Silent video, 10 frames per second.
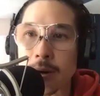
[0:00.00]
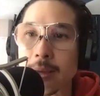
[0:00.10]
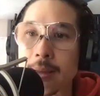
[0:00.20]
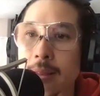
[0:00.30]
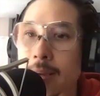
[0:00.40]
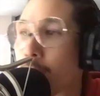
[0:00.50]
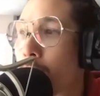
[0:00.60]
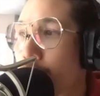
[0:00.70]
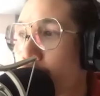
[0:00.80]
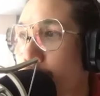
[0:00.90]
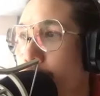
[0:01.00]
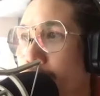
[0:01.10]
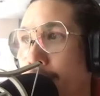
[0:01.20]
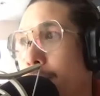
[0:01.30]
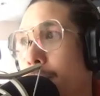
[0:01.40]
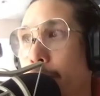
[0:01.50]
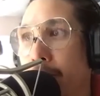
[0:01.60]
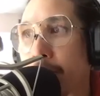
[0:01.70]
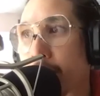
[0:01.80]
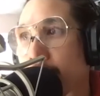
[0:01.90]
Where like you used to like the
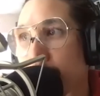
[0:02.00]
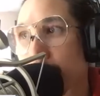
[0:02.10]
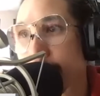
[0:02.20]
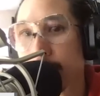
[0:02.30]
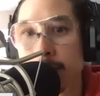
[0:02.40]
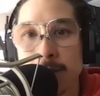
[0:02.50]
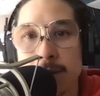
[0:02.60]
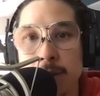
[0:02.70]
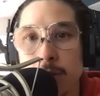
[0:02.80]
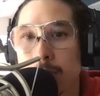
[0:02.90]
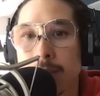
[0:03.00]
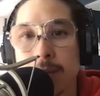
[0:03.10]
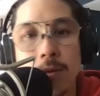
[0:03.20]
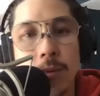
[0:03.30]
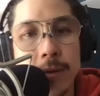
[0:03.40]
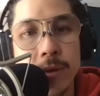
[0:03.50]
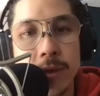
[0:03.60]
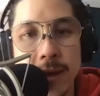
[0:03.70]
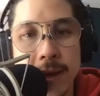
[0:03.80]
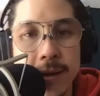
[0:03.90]
big photographers, you could get away
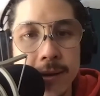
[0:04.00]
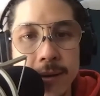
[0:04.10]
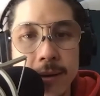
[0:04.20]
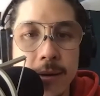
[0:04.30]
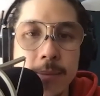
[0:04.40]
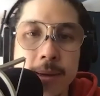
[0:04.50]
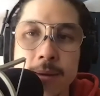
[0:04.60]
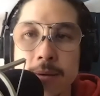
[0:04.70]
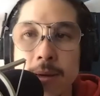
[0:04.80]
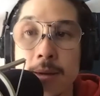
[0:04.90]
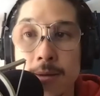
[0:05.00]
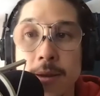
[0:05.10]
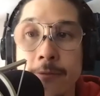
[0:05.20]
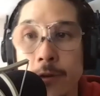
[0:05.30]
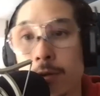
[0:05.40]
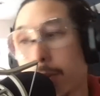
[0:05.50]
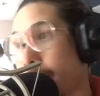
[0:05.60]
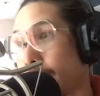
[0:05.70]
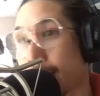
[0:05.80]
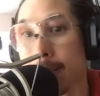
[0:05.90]
with that. Um, and, yeah. If you're
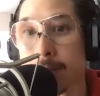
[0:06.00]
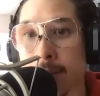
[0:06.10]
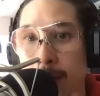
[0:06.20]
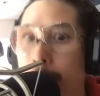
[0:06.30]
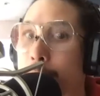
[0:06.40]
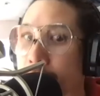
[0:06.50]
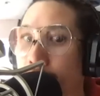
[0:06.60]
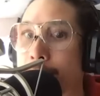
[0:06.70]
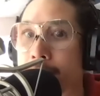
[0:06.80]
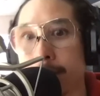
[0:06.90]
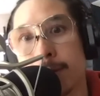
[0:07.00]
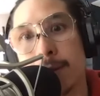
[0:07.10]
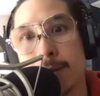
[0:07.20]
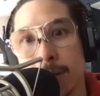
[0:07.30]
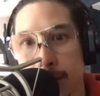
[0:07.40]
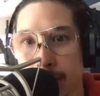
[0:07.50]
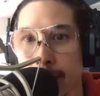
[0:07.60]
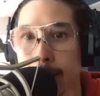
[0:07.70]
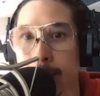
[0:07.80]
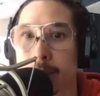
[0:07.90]
like that top top tier, like the Lee,
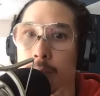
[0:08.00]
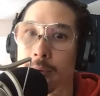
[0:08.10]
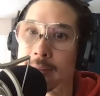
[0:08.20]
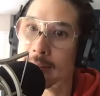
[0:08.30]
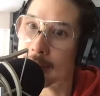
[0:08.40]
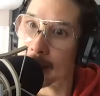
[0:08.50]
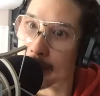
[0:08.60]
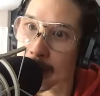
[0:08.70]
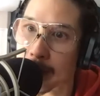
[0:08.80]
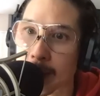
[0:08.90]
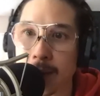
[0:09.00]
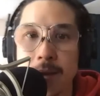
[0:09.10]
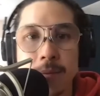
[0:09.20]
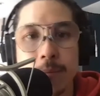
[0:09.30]
Annie Leibovitz and yeah.